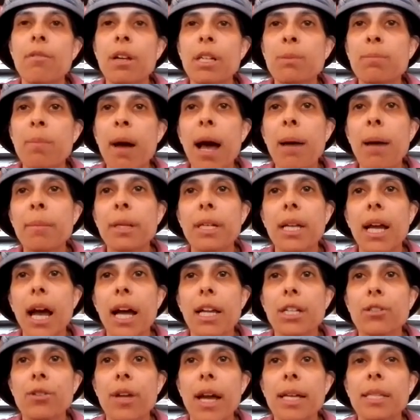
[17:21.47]
Rushboim, in
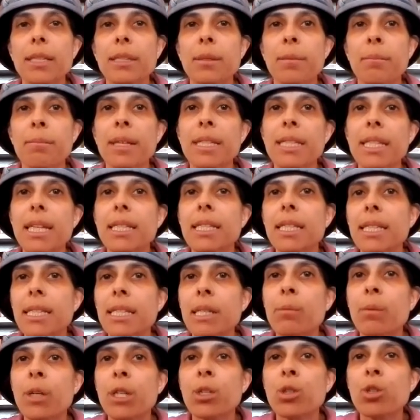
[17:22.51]
contrast, maintains a
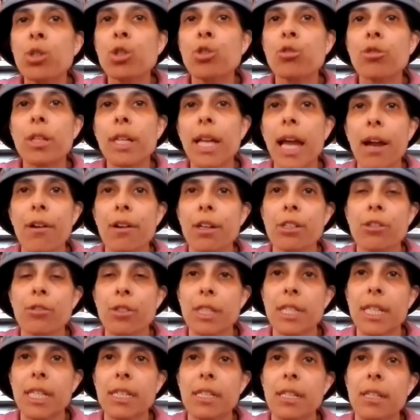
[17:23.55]
somewhat neutral
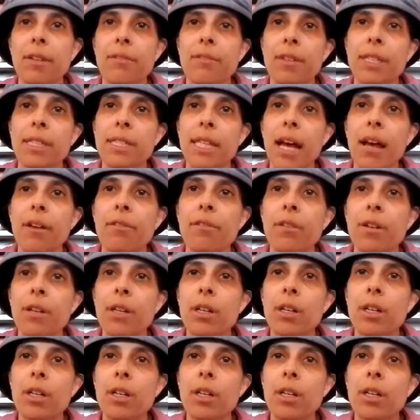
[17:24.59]
characterization of Esav,